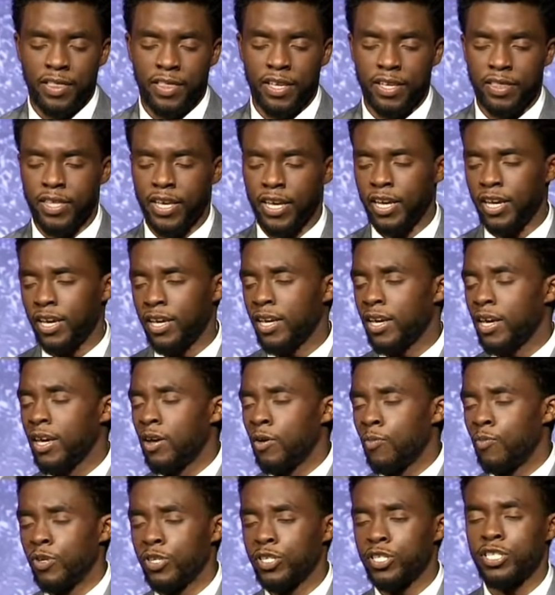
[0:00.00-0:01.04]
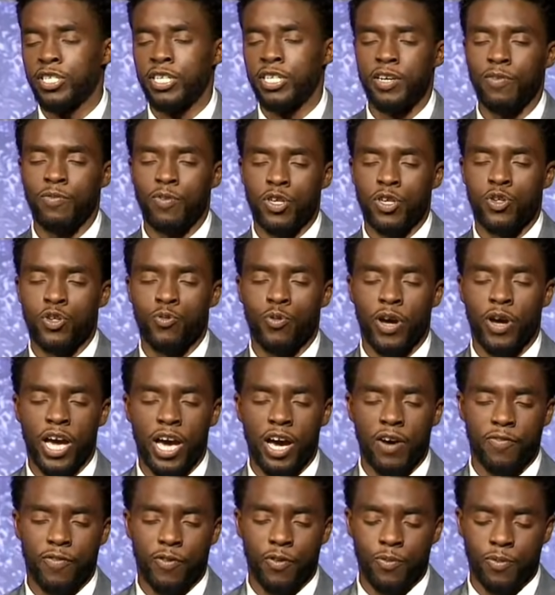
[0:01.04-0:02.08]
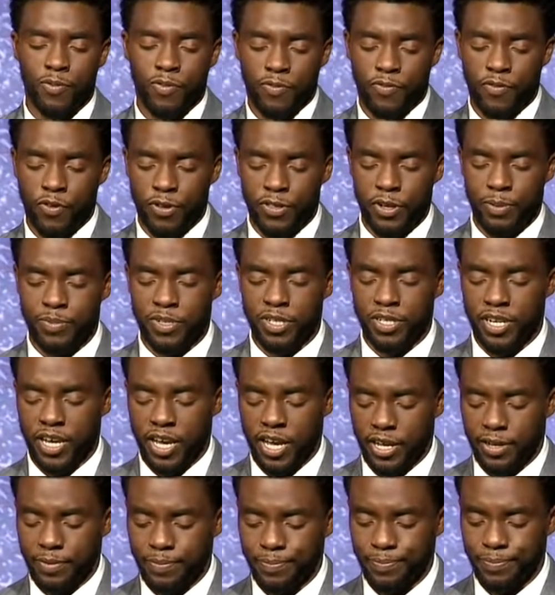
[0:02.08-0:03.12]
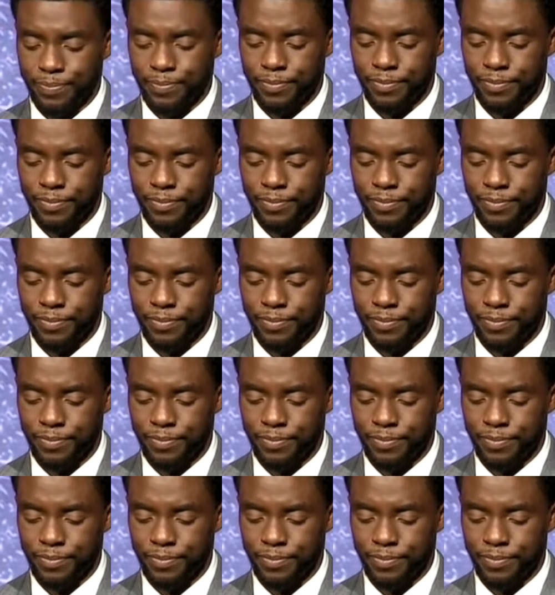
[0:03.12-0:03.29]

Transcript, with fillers: and that they receive what you have for, for them tonight.